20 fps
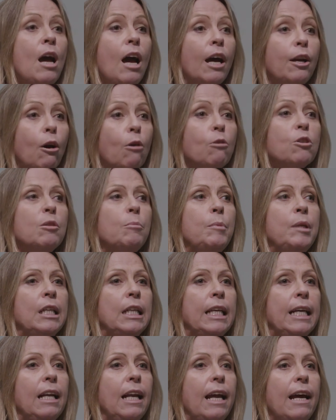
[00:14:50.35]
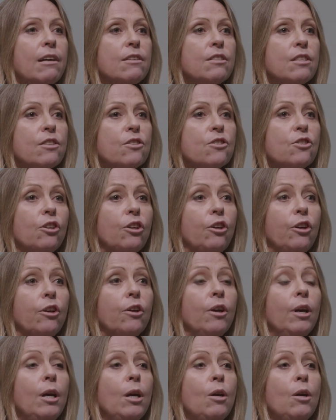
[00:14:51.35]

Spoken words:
and ultimately allows us to